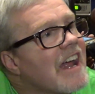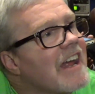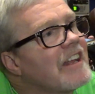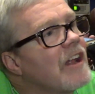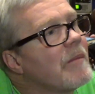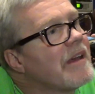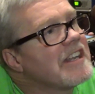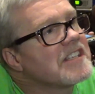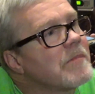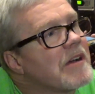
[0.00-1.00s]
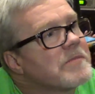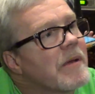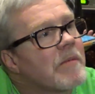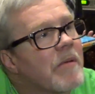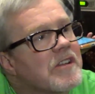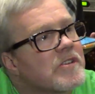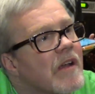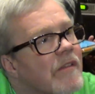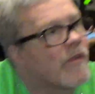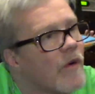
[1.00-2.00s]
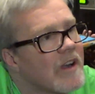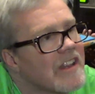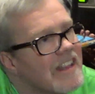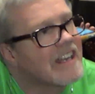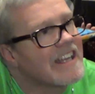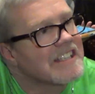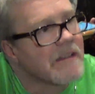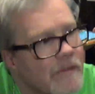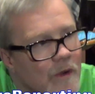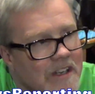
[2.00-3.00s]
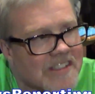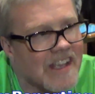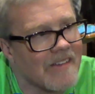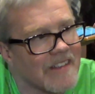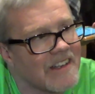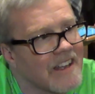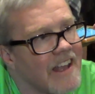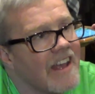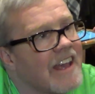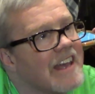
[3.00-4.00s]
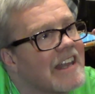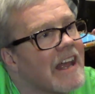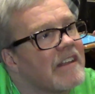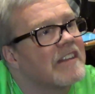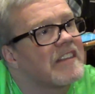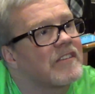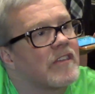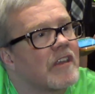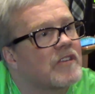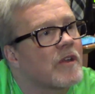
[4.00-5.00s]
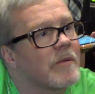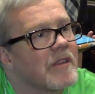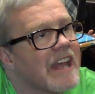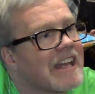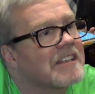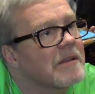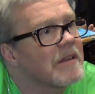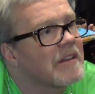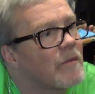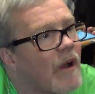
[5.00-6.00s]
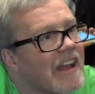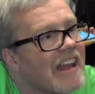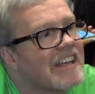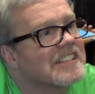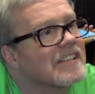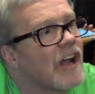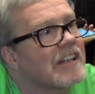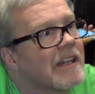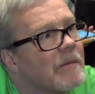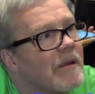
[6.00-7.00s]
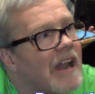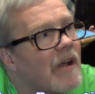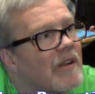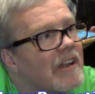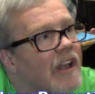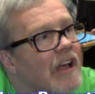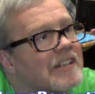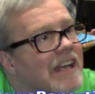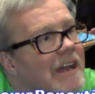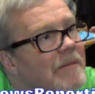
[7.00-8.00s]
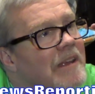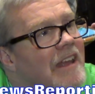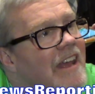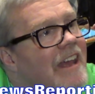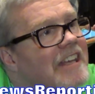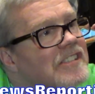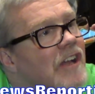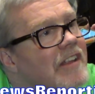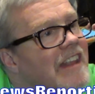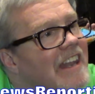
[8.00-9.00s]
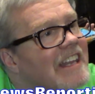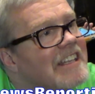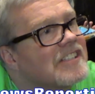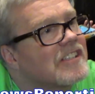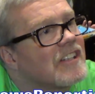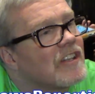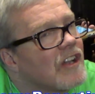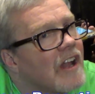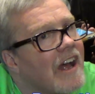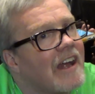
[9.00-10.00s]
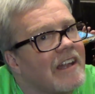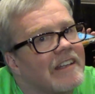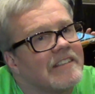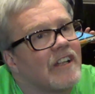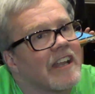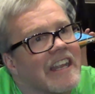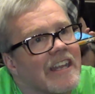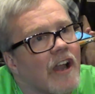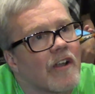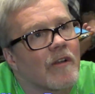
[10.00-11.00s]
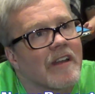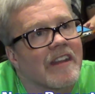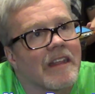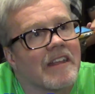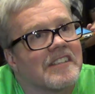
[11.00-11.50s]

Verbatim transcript: I, you know, Manny's a much better puncher at 40 than he is at 47, and I attribute that to why he hasn't knocked anyone out in a long time. It's not that he's uh, not hitting hard or anything.